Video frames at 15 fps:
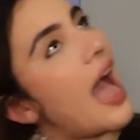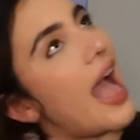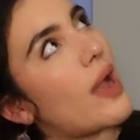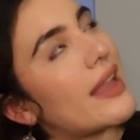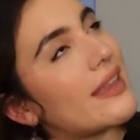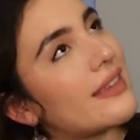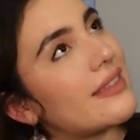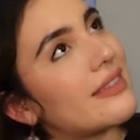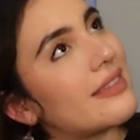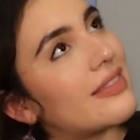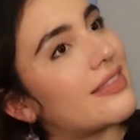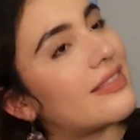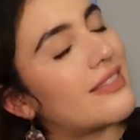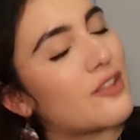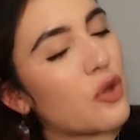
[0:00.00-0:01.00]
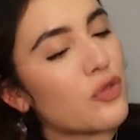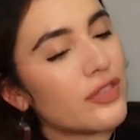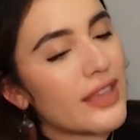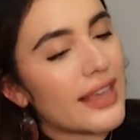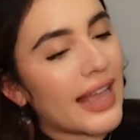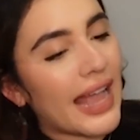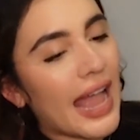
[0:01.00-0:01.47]
I don't
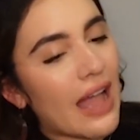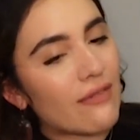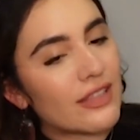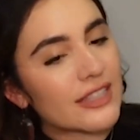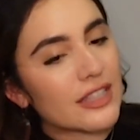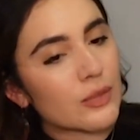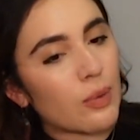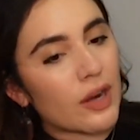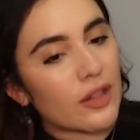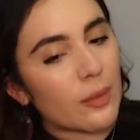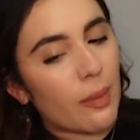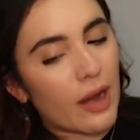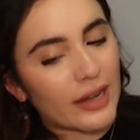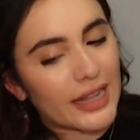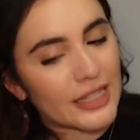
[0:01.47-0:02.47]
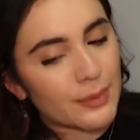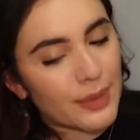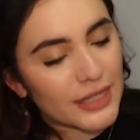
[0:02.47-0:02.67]
think I have this as part of the podcast,